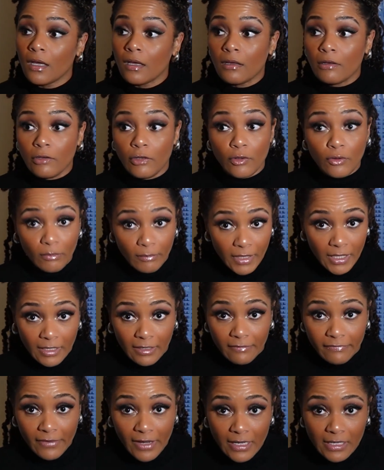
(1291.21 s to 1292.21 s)
you may
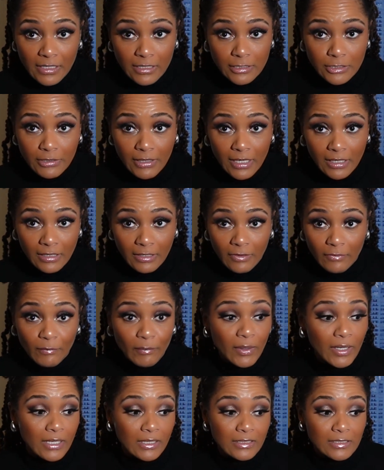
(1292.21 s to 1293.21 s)
not find it attractive,
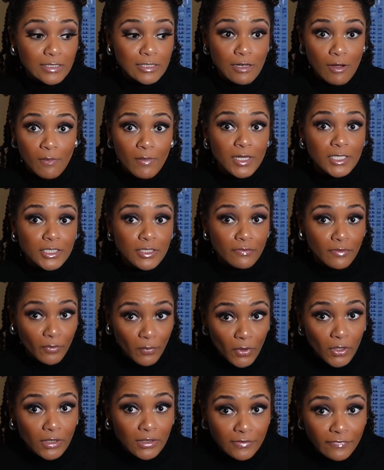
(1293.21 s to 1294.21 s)
but so much of the
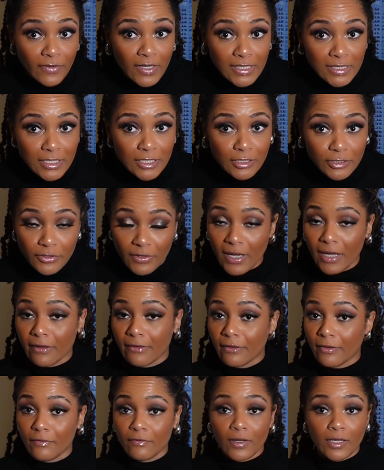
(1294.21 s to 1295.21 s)
world finds it
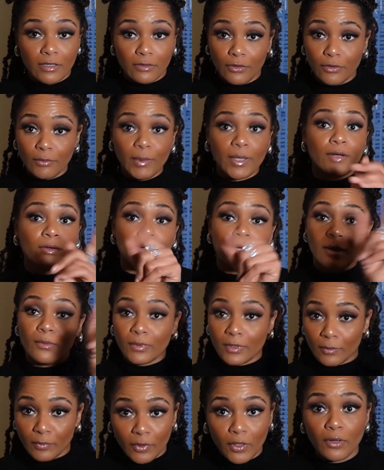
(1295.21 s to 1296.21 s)
attractive, and you better get
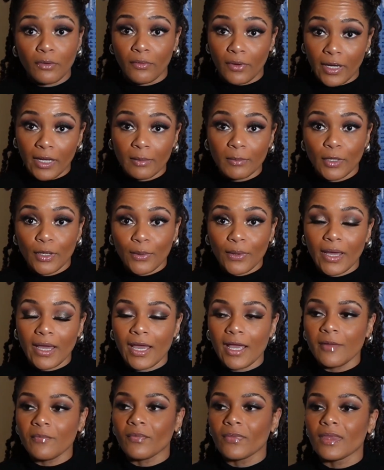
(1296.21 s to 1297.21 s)
with the program,
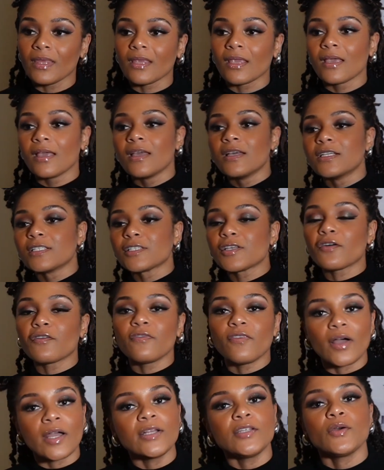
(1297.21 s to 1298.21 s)
okay? So
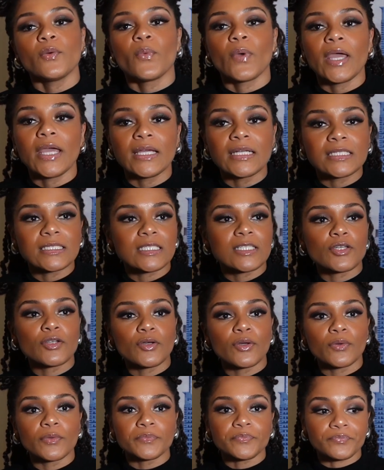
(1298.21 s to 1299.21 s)
find a way
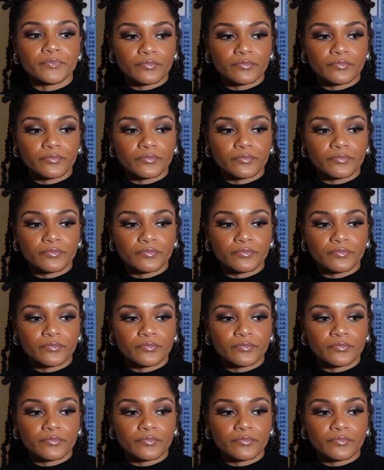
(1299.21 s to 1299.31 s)
to